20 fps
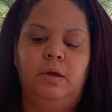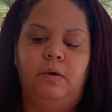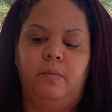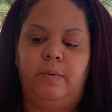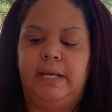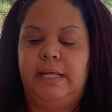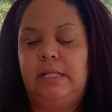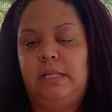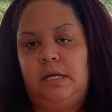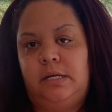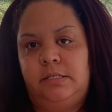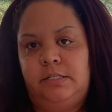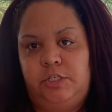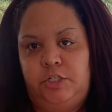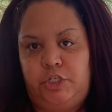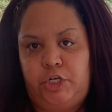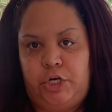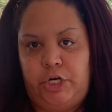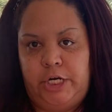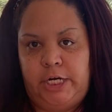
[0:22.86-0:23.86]
weight loss
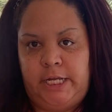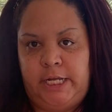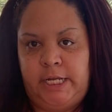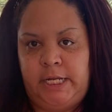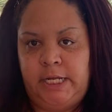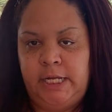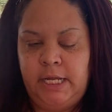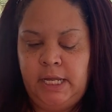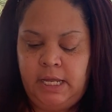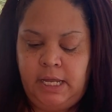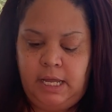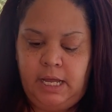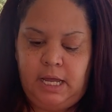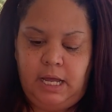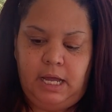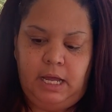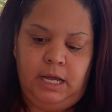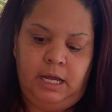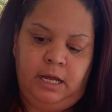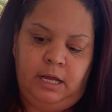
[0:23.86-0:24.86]
journey
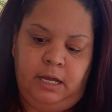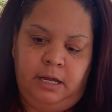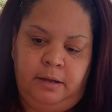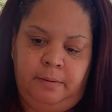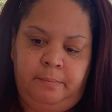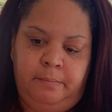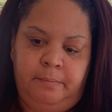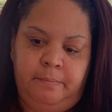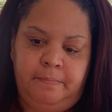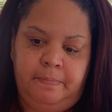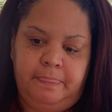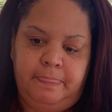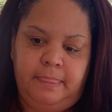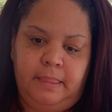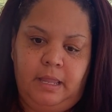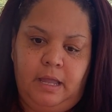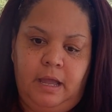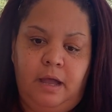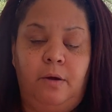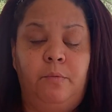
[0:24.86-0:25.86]

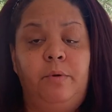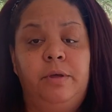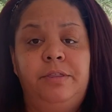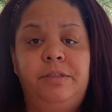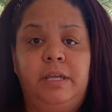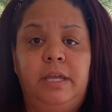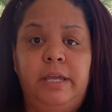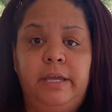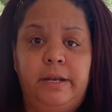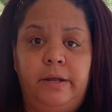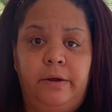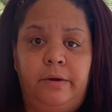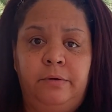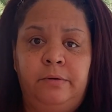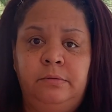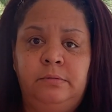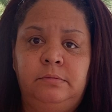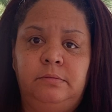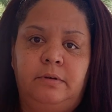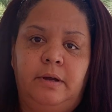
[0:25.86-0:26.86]
with
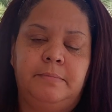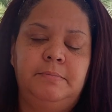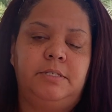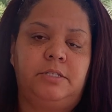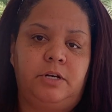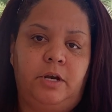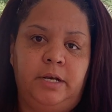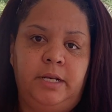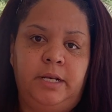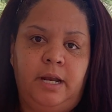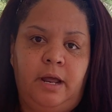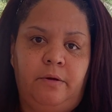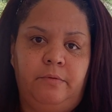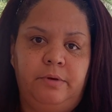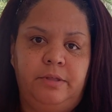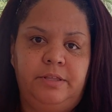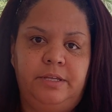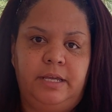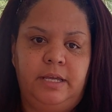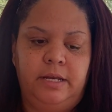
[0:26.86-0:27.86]
keto. Well, I'm starting out
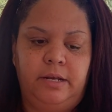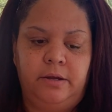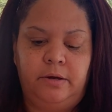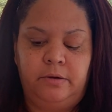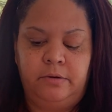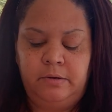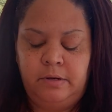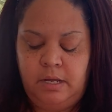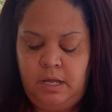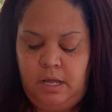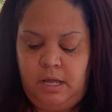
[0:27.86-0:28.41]
with keto.